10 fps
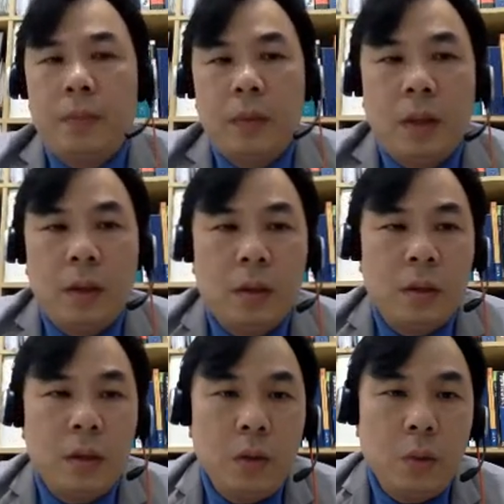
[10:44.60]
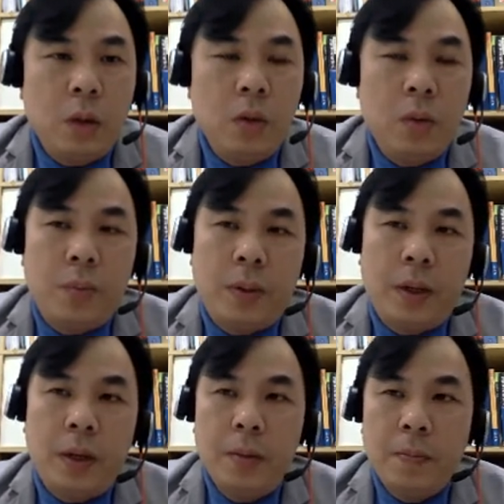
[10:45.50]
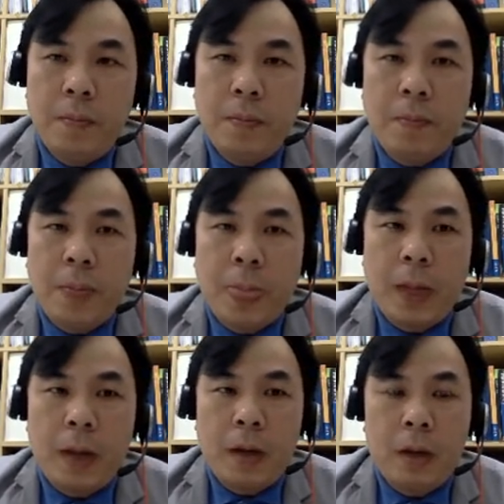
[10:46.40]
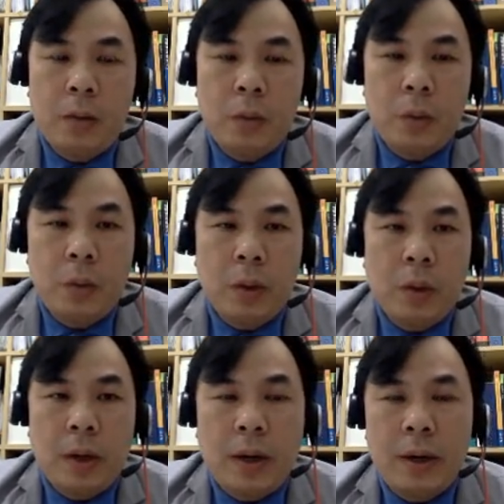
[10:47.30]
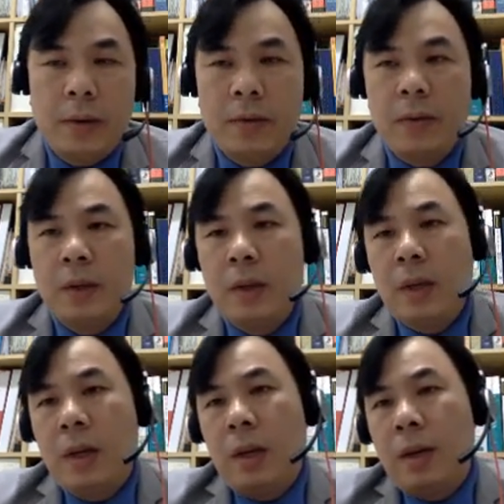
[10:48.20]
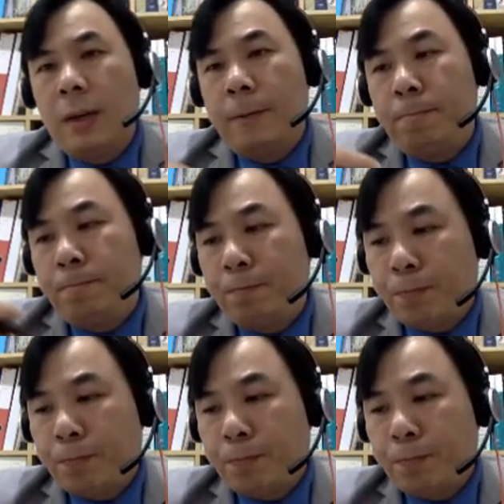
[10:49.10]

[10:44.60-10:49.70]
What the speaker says: Now the third one would be we will have um,